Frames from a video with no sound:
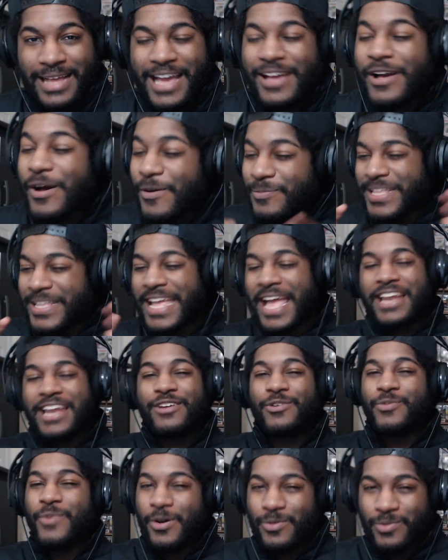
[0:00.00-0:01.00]
I hope they end
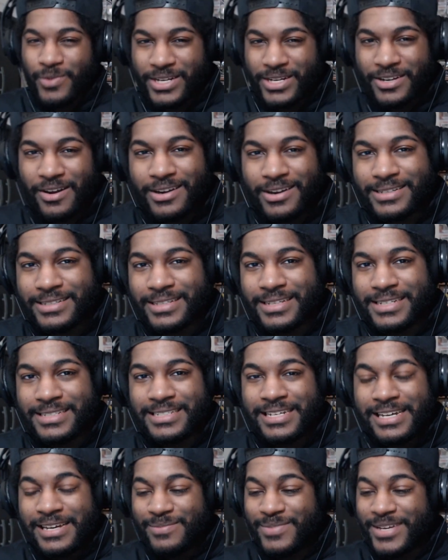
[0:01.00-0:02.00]
it well
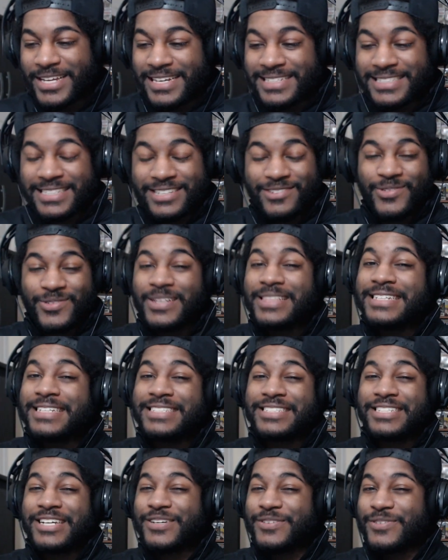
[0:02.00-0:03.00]
regardless, because it really
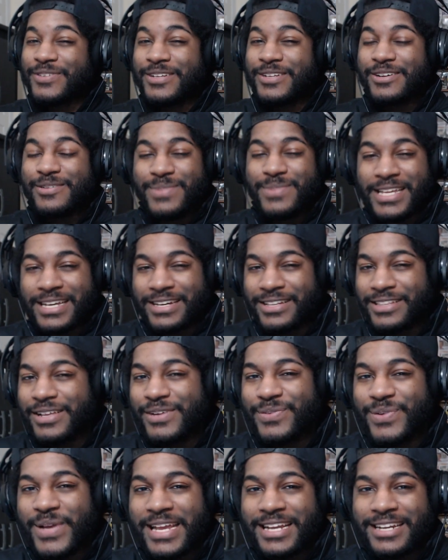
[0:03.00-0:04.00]
sucked for there to be a
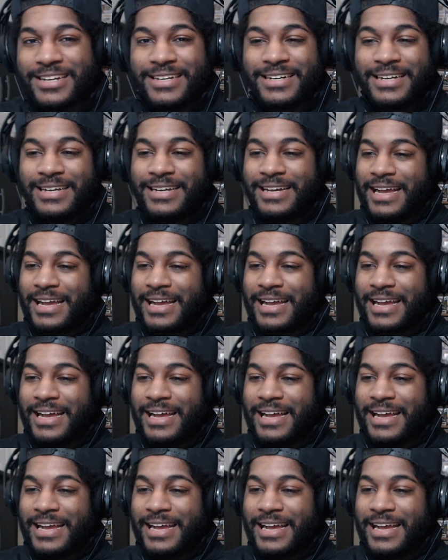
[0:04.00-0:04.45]
cliffhanger cliffhanger,